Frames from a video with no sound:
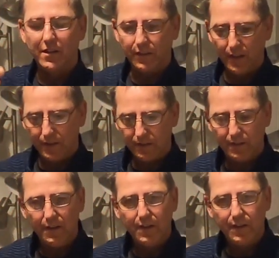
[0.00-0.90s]
And
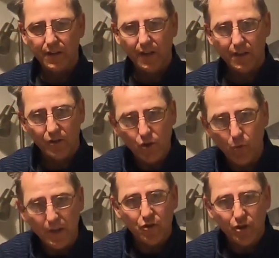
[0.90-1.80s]
then you can
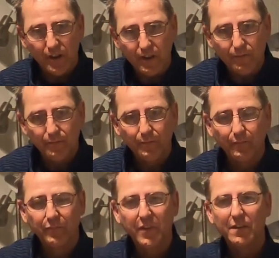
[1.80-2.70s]
twitch it
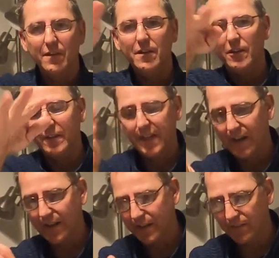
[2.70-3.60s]
and it'll
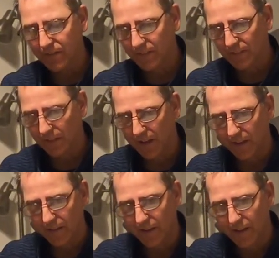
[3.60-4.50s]
dive.
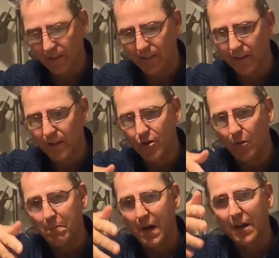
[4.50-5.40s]
Like that, and then
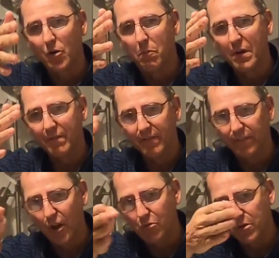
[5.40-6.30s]
come back up in
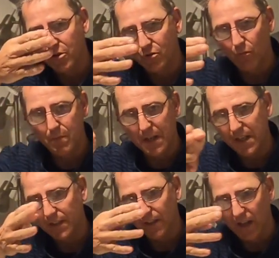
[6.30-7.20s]
flow and swim
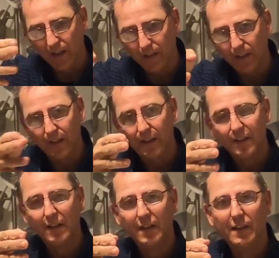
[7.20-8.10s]
again like that.
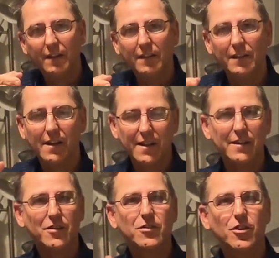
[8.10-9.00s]
Like
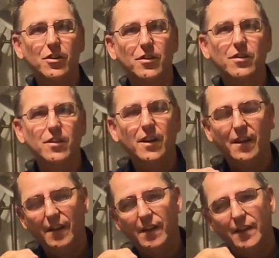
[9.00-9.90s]
it's sort of,
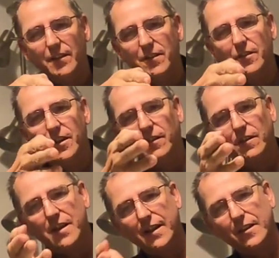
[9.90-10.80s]
you know,
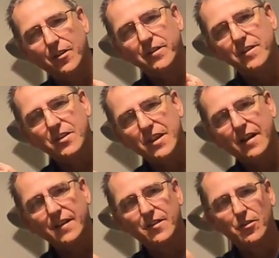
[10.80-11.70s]
it'll keel on its
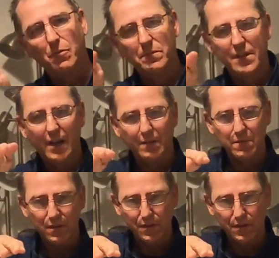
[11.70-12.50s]
side sometimes.